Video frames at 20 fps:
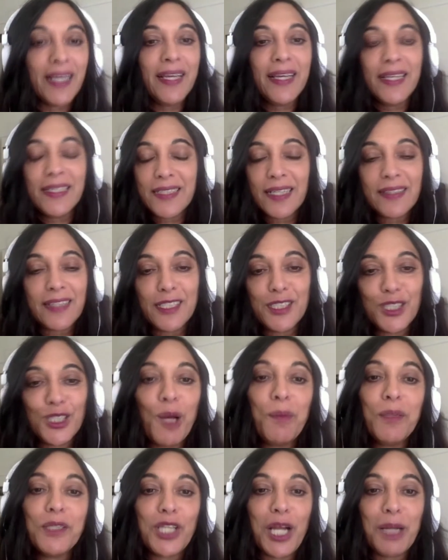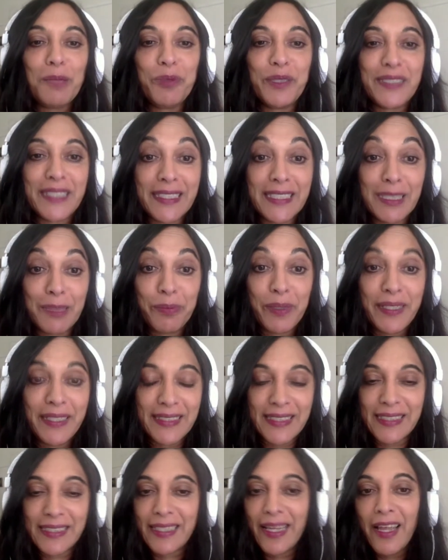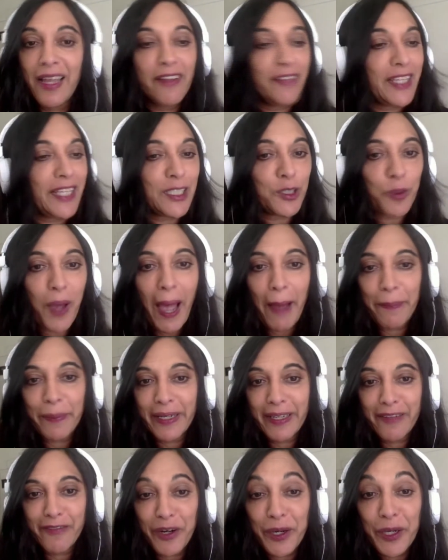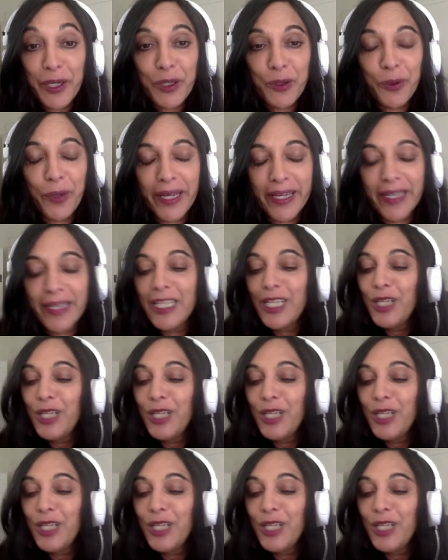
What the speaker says: is that there's so much unpredictability. Things were happening very quick.